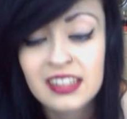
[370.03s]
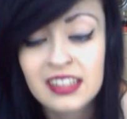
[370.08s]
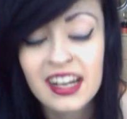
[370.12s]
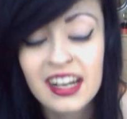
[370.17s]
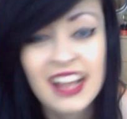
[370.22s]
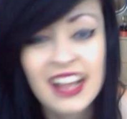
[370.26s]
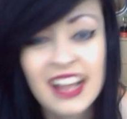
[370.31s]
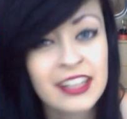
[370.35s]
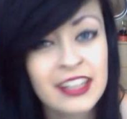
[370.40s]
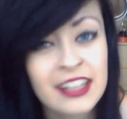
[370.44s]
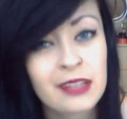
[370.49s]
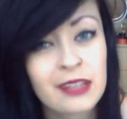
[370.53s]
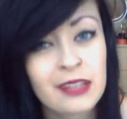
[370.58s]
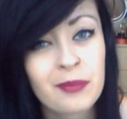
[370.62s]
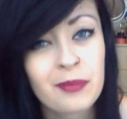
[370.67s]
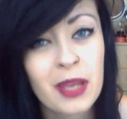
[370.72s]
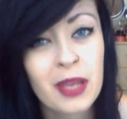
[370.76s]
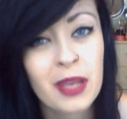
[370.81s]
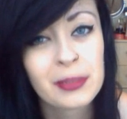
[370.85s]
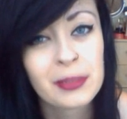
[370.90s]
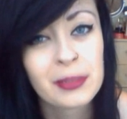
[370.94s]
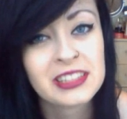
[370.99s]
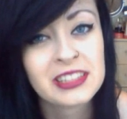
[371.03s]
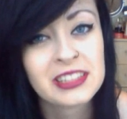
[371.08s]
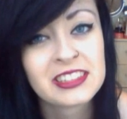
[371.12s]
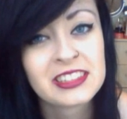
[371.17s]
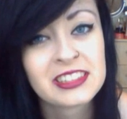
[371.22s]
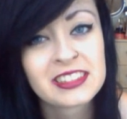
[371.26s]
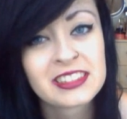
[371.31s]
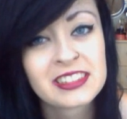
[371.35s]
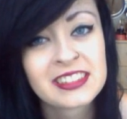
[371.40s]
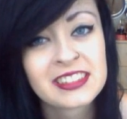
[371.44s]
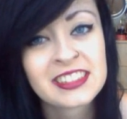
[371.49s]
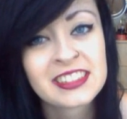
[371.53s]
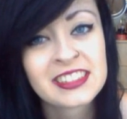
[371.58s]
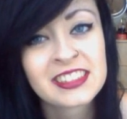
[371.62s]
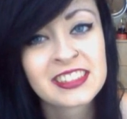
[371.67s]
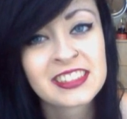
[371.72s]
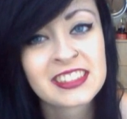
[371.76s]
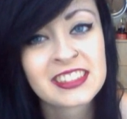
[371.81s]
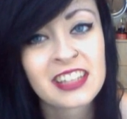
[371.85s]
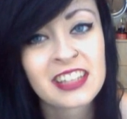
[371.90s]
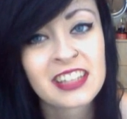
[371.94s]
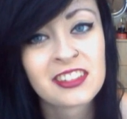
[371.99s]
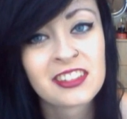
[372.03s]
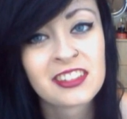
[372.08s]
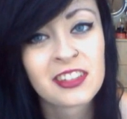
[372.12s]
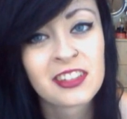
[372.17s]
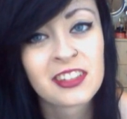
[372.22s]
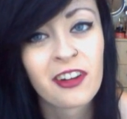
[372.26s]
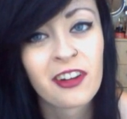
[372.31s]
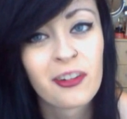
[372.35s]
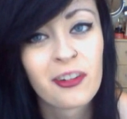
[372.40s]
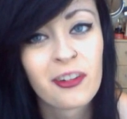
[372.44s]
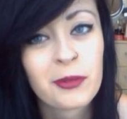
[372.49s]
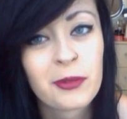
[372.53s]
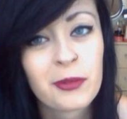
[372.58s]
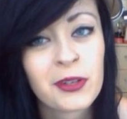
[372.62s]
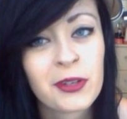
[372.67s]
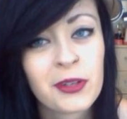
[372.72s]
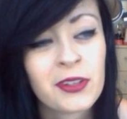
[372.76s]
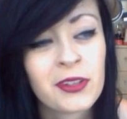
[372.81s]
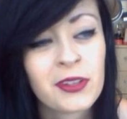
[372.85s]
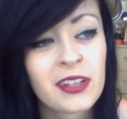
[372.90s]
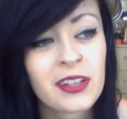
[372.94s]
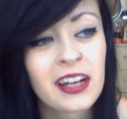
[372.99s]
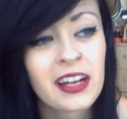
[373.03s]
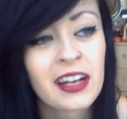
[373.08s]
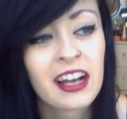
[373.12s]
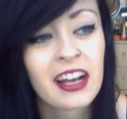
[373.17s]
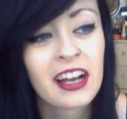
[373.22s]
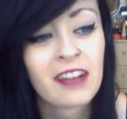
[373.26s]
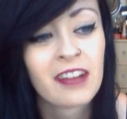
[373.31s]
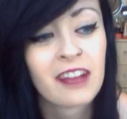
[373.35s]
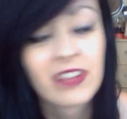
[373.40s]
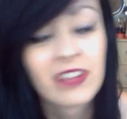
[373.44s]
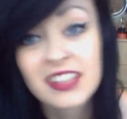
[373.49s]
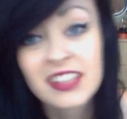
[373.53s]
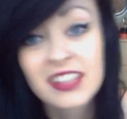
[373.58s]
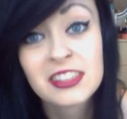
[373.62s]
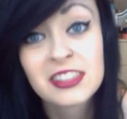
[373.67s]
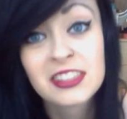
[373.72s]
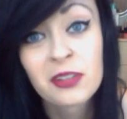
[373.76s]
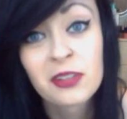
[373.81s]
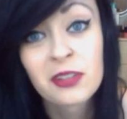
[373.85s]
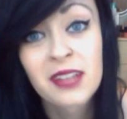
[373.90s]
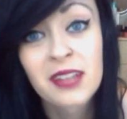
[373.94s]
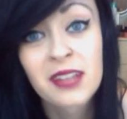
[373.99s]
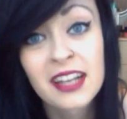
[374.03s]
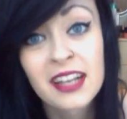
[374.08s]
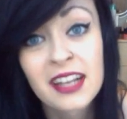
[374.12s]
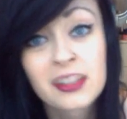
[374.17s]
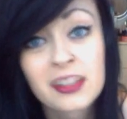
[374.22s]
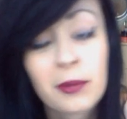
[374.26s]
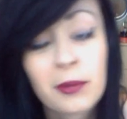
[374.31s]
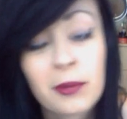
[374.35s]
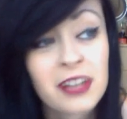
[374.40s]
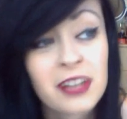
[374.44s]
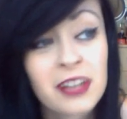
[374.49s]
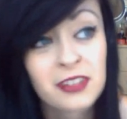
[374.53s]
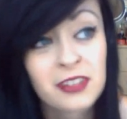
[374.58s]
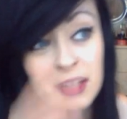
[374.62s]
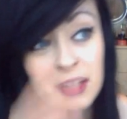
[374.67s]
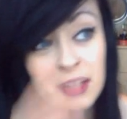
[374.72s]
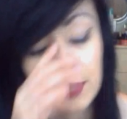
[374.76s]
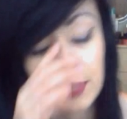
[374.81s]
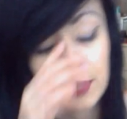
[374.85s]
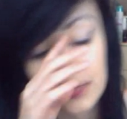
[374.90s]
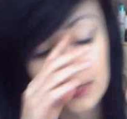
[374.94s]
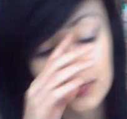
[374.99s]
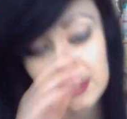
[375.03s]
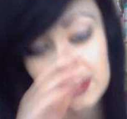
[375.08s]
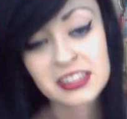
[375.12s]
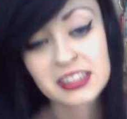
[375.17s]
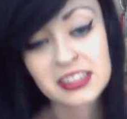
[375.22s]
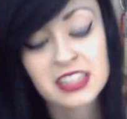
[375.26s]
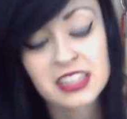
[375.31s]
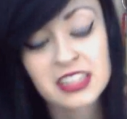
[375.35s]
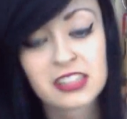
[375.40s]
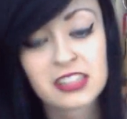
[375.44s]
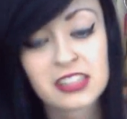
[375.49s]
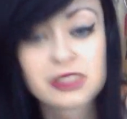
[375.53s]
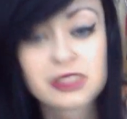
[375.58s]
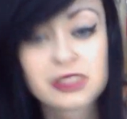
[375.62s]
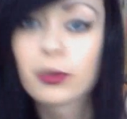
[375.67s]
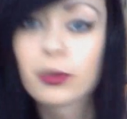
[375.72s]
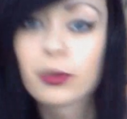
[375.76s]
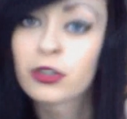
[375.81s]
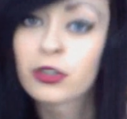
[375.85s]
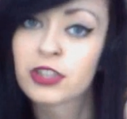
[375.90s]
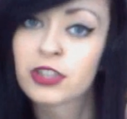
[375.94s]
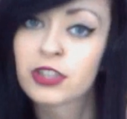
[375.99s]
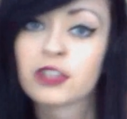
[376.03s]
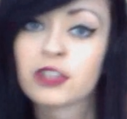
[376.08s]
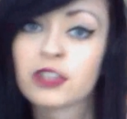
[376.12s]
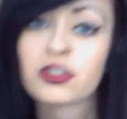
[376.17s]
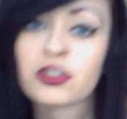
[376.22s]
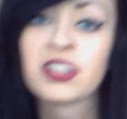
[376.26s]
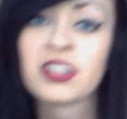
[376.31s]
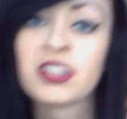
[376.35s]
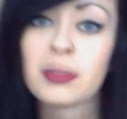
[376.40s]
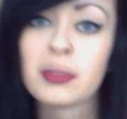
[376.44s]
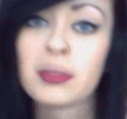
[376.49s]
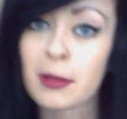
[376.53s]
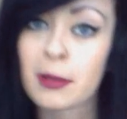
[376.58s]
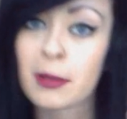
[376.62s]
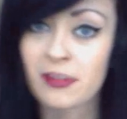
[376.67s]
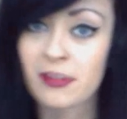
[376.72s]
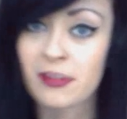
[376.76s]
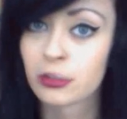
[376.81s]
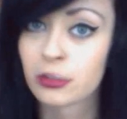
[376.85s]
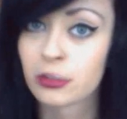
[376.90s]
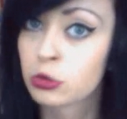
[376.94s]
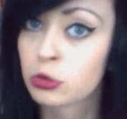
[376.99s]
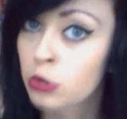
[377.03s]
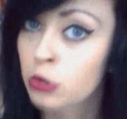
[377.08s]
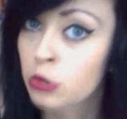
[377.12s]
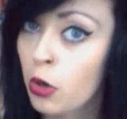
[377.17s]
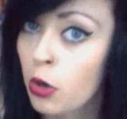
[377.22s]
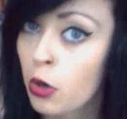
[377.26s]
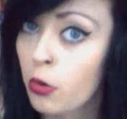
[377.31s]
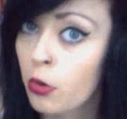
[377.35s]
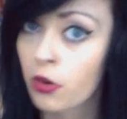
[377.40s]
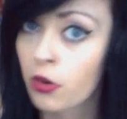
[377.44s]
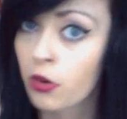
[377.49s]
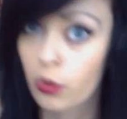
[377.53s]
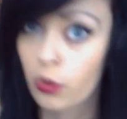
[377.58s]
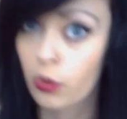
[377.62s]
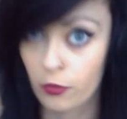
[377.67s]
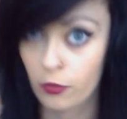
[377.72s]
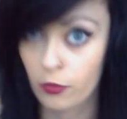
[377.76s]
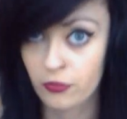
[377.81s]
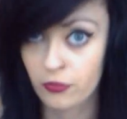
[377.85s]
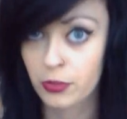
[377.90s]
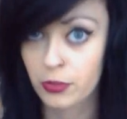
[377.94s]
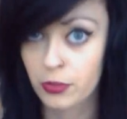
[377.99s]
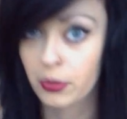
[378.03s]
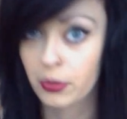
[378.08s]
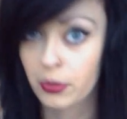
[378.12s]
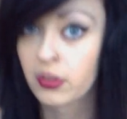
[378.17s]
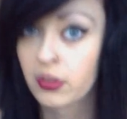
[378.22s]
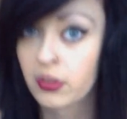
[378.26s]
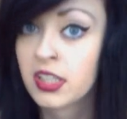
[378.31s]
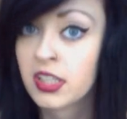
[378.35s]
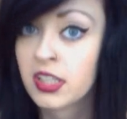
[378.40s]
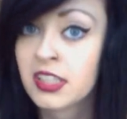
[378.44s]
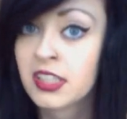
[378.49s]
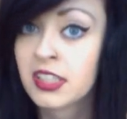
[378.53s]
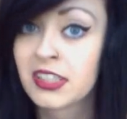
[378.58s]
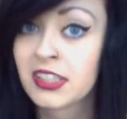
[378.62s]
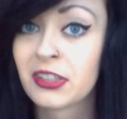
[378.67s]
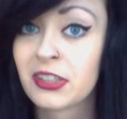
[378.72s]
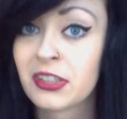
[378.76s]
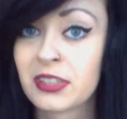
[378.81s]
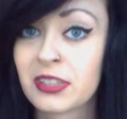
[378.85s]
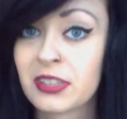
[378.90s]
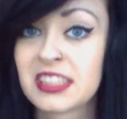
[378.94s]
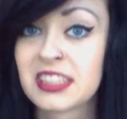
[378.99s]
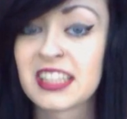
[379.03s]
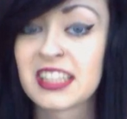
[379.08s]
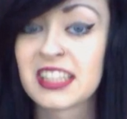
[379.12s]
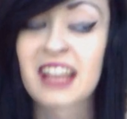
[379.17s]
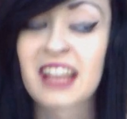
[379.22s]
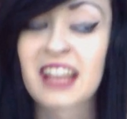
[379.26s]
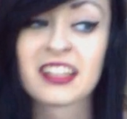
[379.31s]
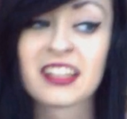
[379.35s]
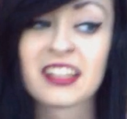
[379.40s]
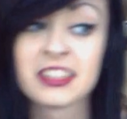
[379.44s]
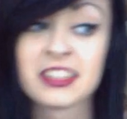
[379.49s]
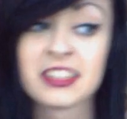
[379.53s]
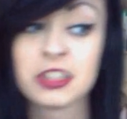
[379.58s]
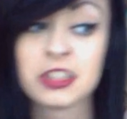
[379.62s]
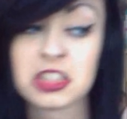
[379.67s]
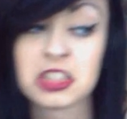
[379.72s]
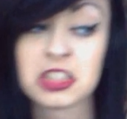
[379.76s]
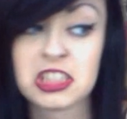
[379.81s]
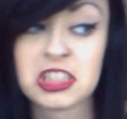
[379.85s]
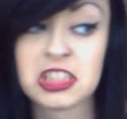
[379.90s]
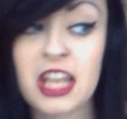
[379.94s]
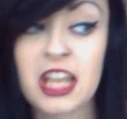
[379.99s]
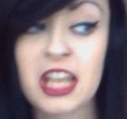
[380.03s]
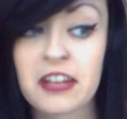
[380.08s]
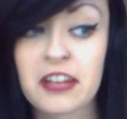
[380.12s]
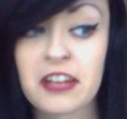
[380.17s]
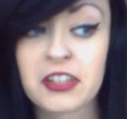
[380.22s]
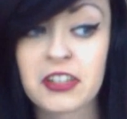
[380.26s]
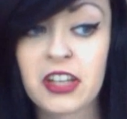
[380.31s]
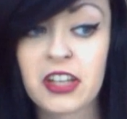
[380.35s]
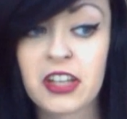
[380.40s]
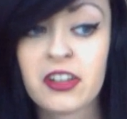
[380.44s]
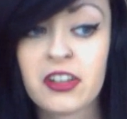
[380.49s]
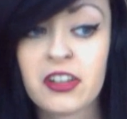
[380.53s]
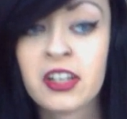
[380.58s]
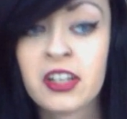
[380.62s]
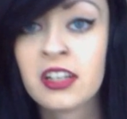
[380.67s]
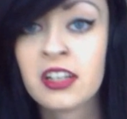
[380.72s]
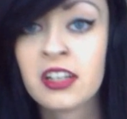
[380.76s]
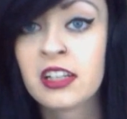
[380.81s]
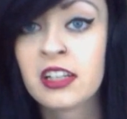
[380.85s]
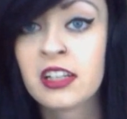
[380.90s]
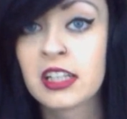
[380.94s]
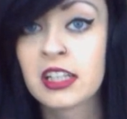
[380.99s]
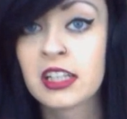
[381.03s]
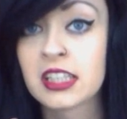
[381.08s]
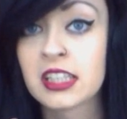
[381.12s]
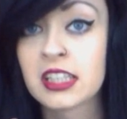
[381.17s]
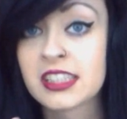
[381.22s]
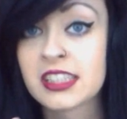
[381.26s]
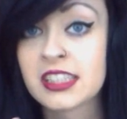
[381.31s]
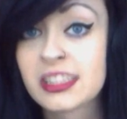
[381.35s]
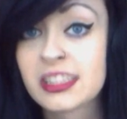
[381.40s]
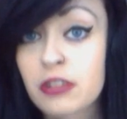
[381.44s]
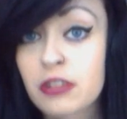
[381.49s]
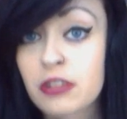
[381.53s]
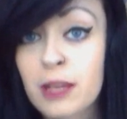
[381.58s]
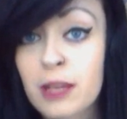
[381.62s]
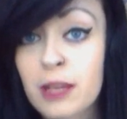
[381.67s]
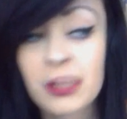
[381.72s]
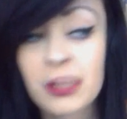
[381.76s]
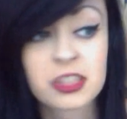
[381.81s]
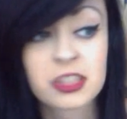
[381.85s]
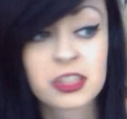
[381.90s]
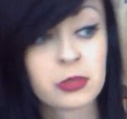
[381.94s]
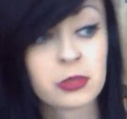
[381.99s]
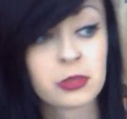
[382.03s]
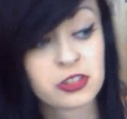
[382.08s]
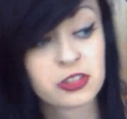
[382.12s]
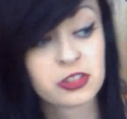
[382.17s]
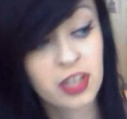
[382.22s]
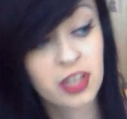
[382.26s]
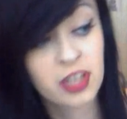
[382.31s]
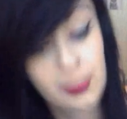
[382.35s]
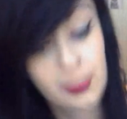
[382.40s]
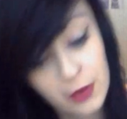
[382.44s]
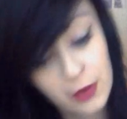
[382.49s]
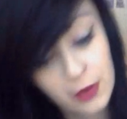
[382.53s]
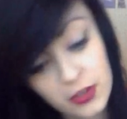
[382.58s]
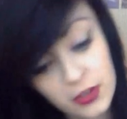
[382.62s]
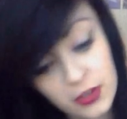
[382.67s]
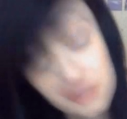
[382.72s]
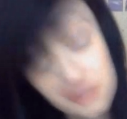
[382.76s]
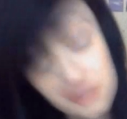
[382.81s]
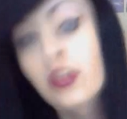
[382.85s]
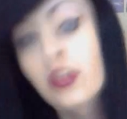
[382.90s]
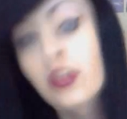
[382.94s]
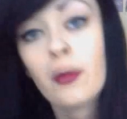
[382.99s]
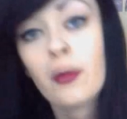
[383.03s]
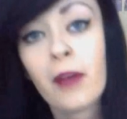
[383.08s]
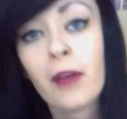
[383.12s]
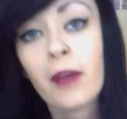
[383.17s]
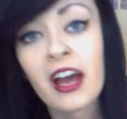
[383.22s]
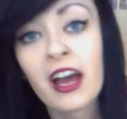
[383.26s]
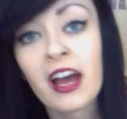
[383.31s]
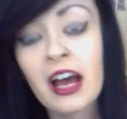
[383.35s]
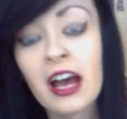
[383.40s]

I hate babies. This is gonna sound so horrible. I really don't like them. I don't like babies and small children. They make me feel so uncomfortable. You don't understand. Like, they just stare at you. And then they scream like someone's trying to murder them.